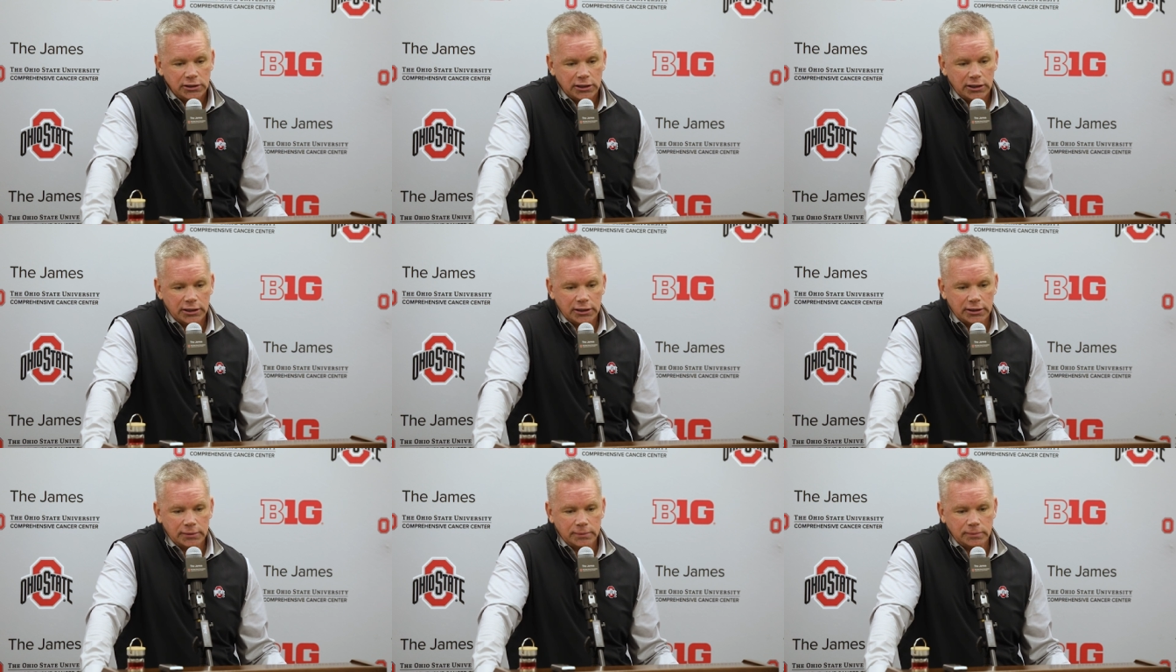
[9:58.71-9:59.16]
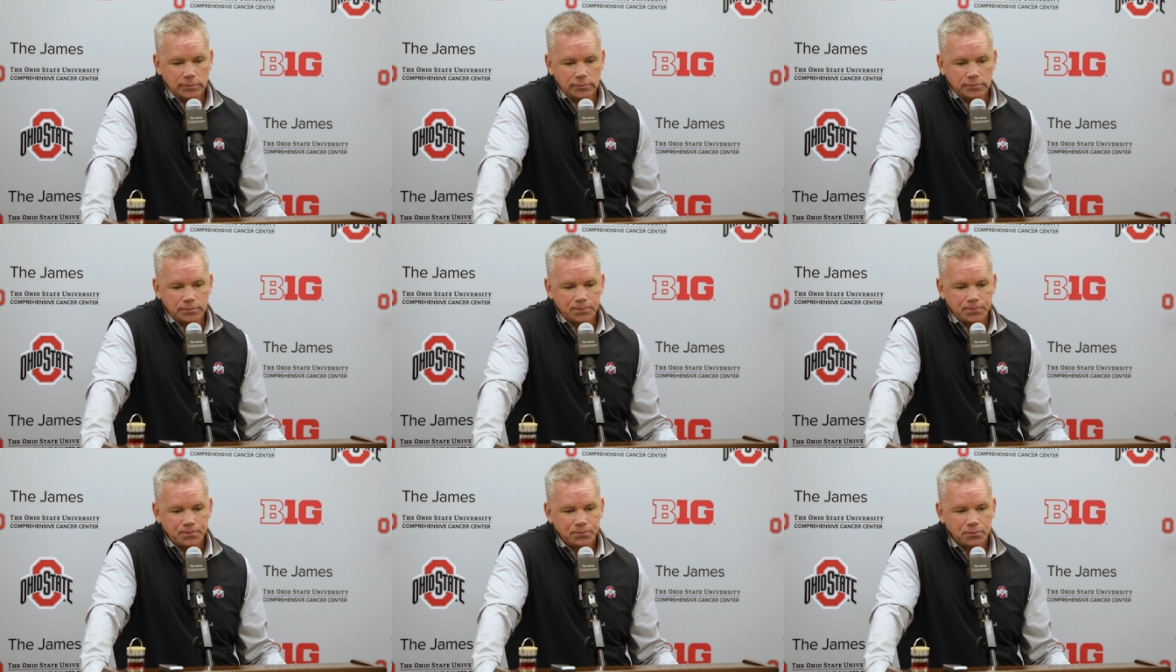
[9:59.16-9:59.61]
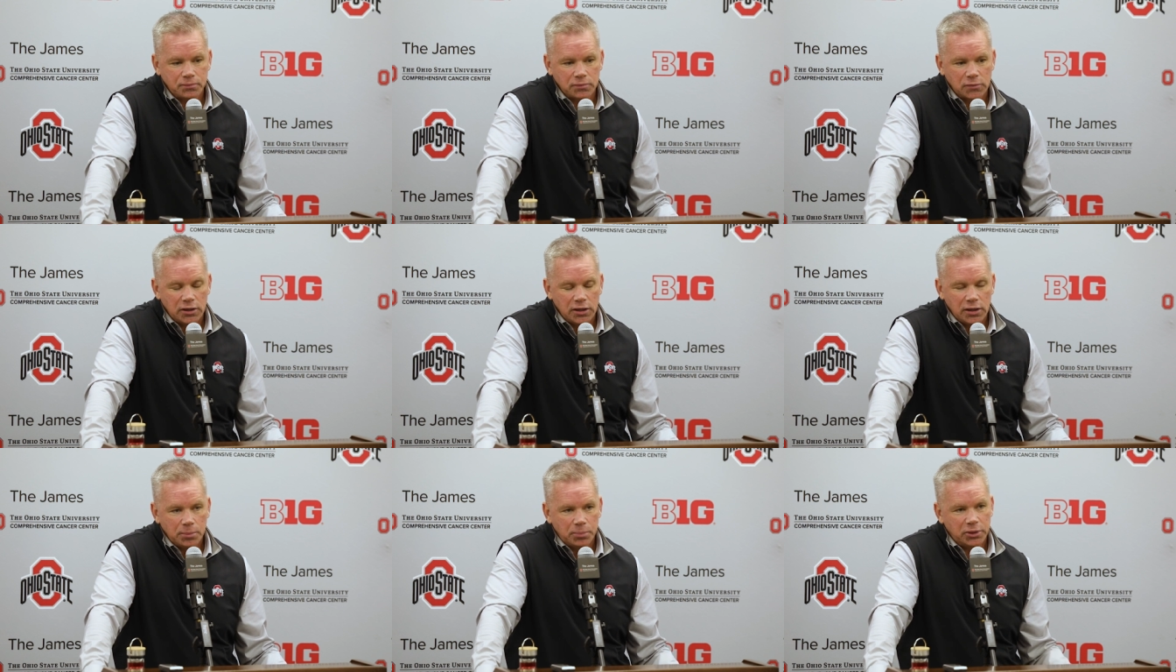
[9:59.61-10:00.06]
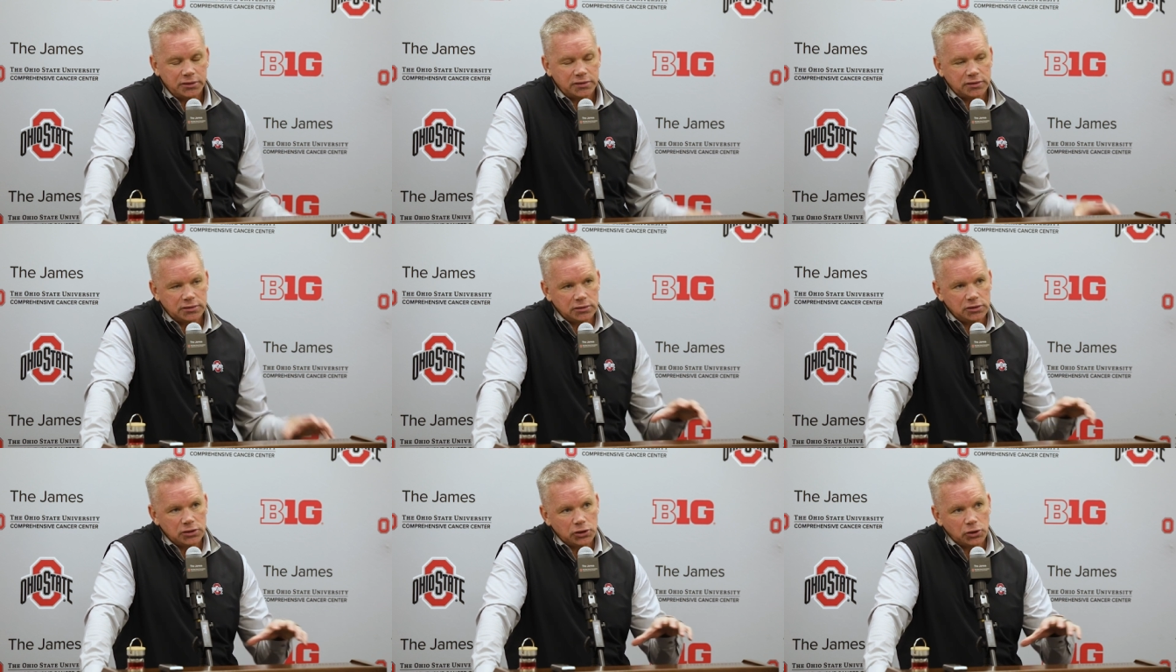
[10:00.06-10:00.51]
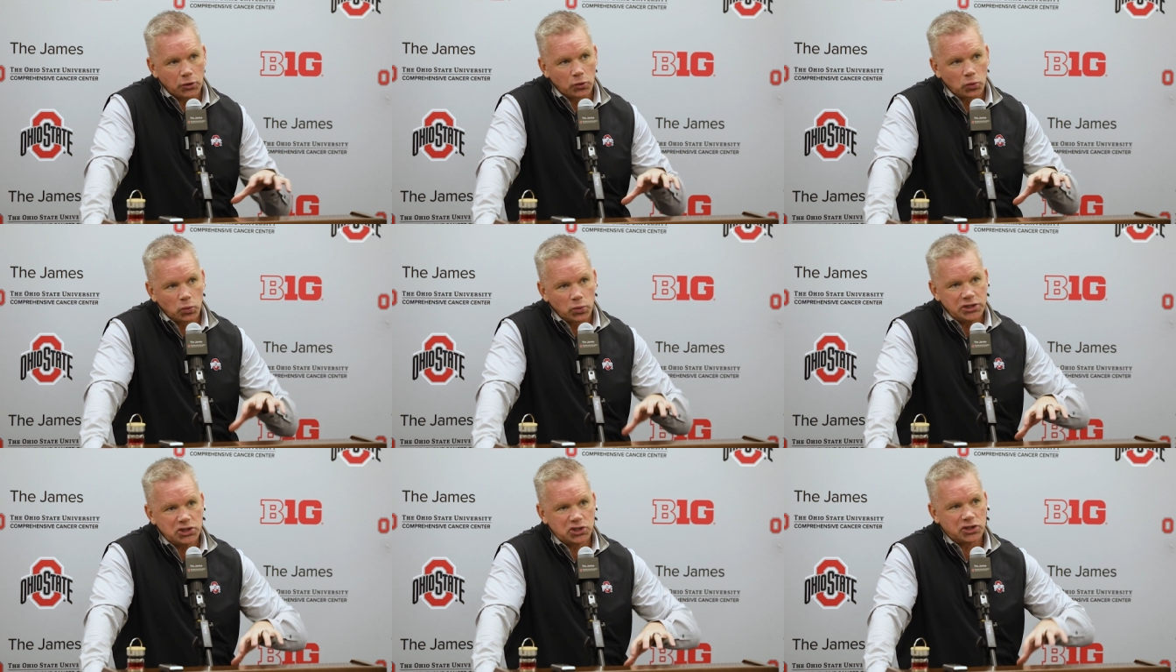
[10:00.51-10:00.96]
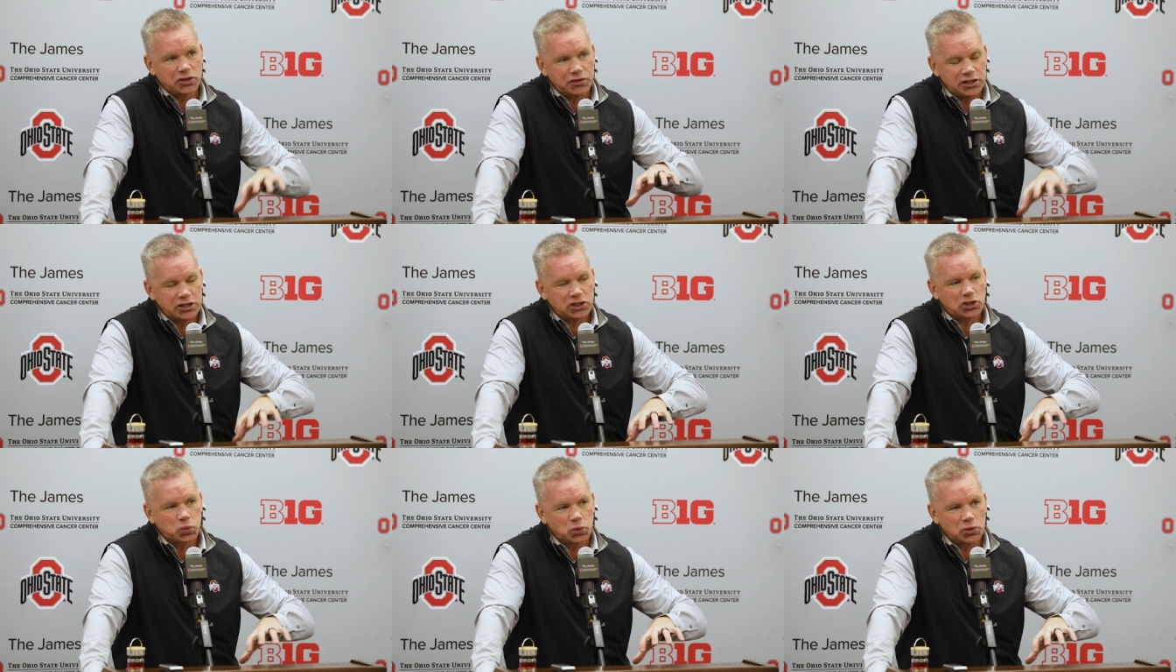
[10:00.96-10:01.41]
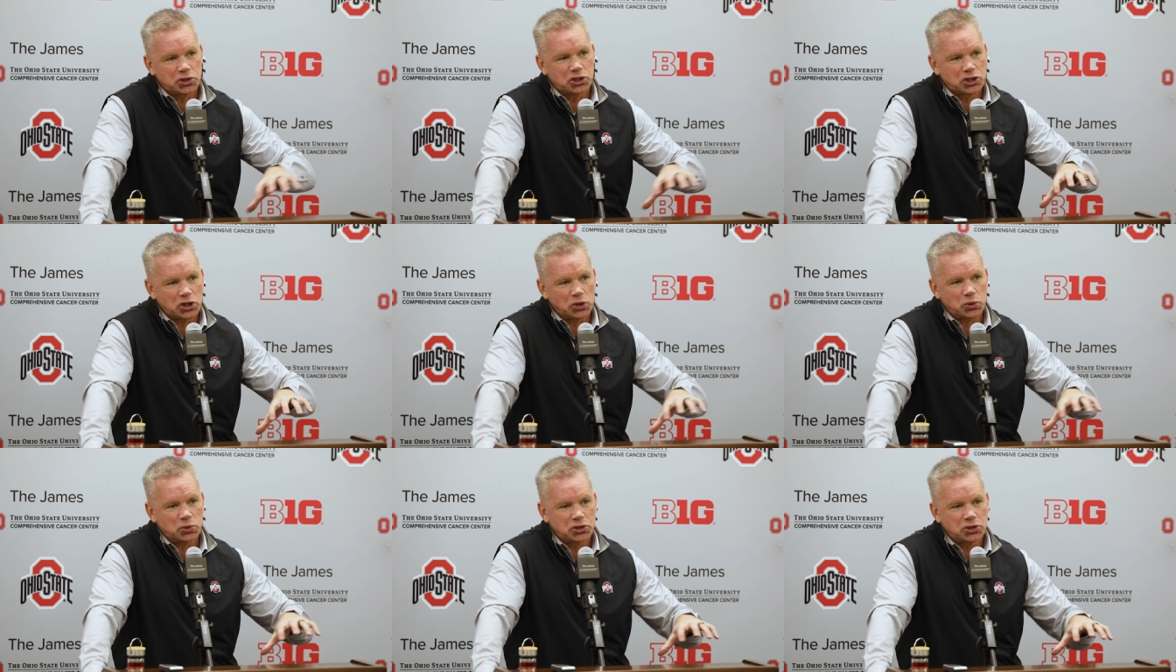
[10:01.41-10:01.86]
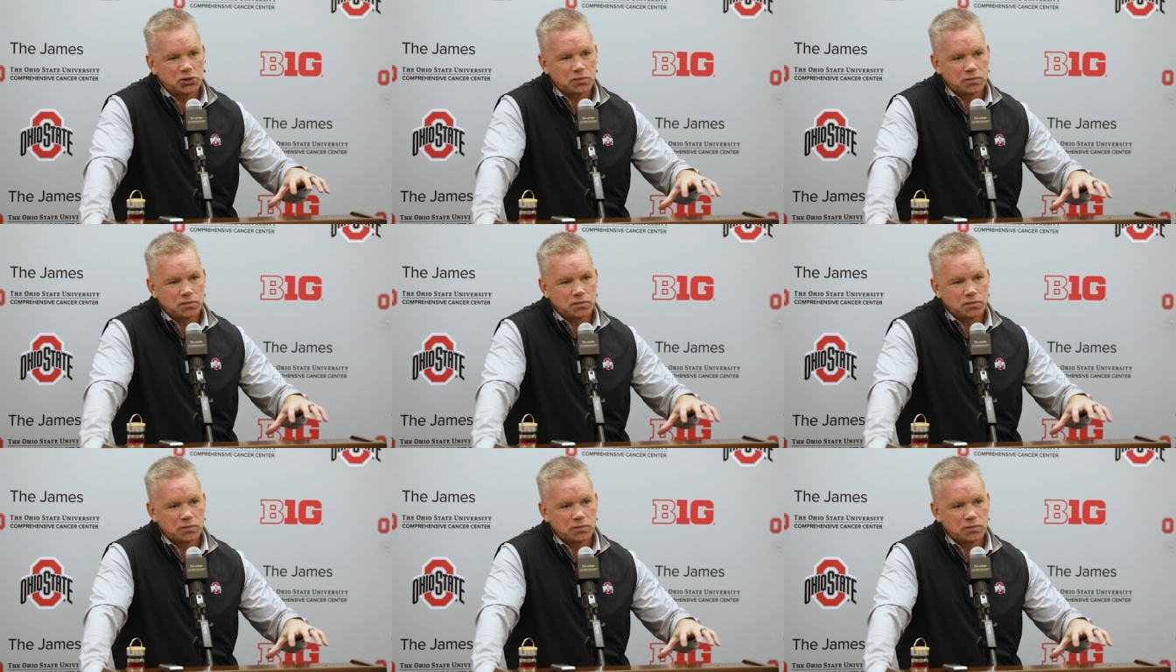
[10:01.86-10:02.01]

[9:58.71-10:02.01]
Um, but, you know, the reason this was so,